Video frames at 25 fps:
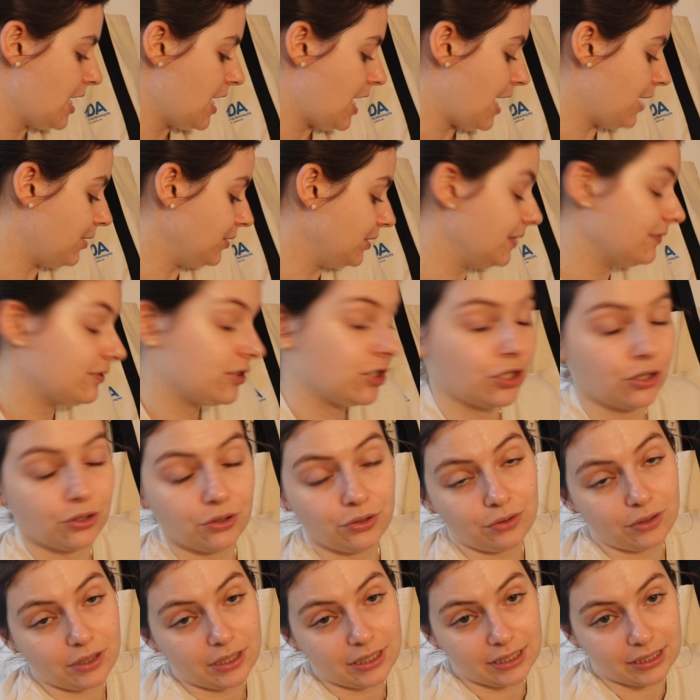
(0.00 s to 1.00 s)
I only have
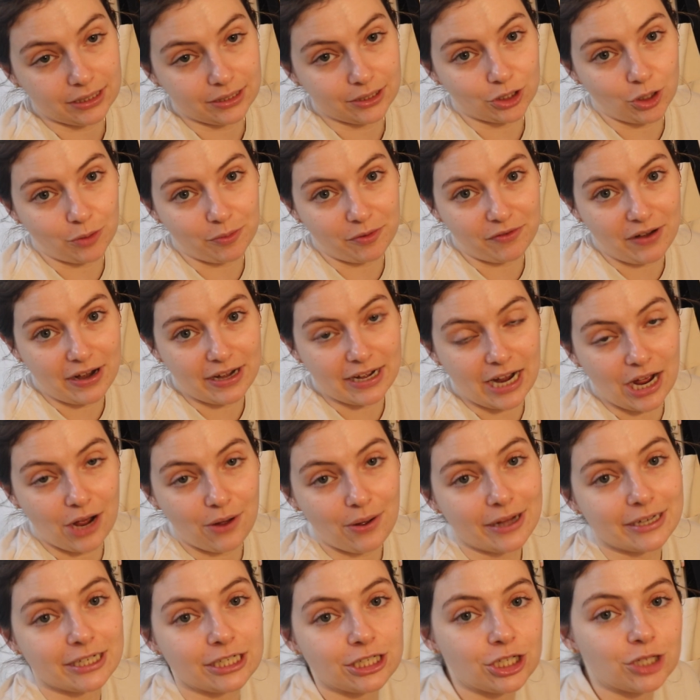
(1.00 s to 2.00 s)
2 concealers open right now.
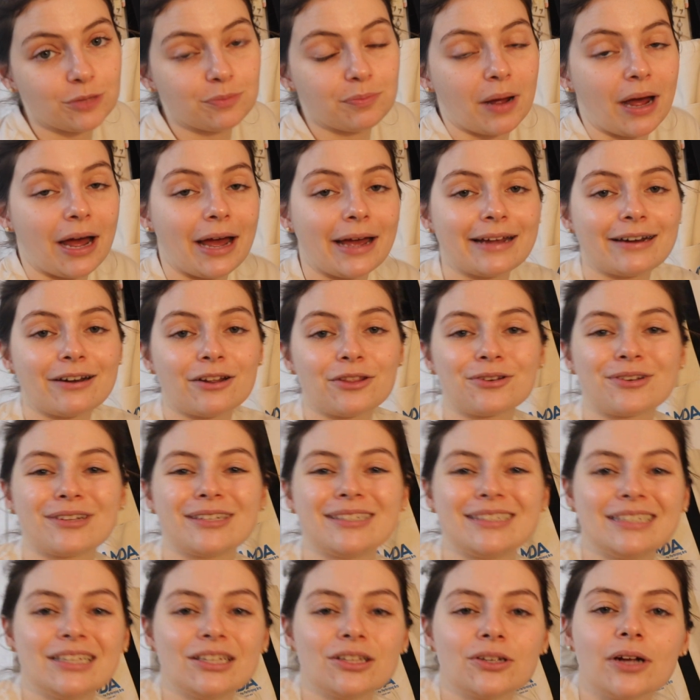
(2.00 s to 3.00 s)
I did just buy another
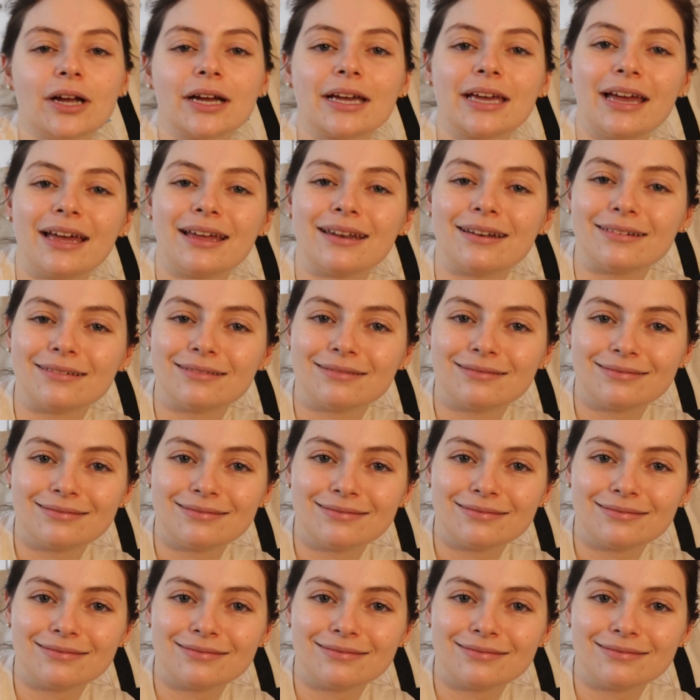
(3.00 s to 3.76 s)
concealer again.